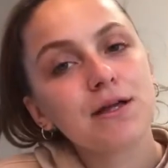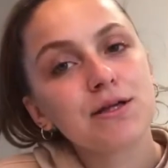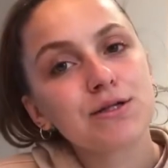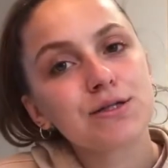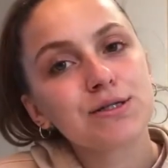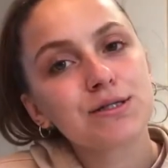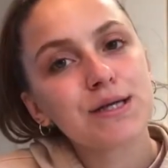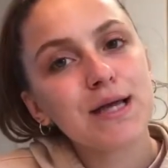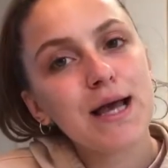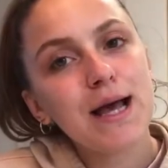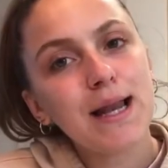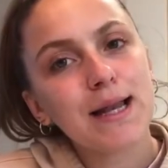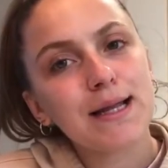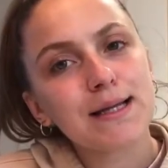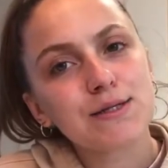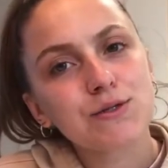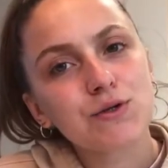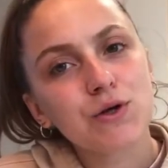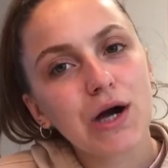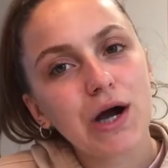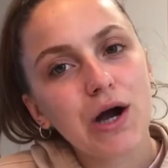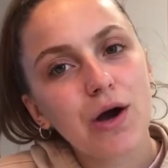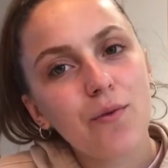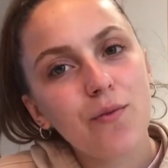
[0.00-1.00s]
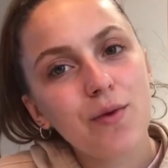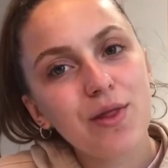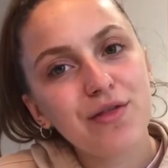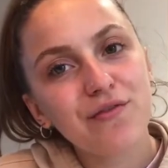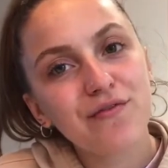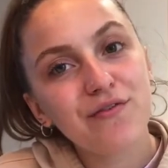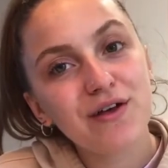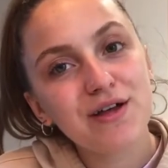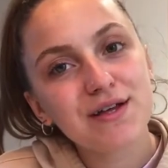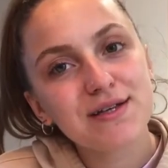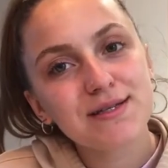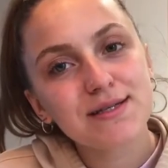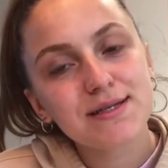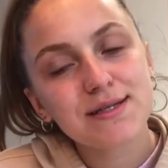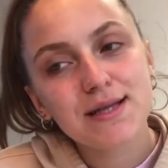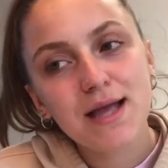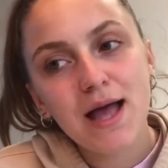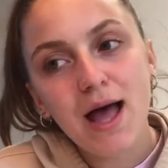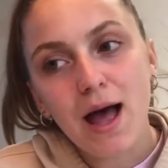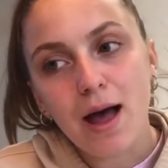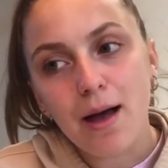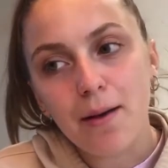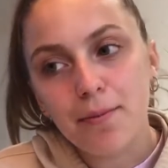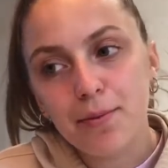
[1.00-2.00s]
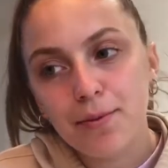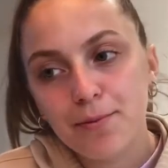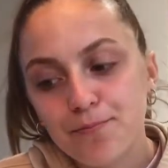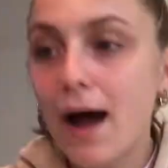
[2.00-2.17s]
So yeah, let's crack on with the first step.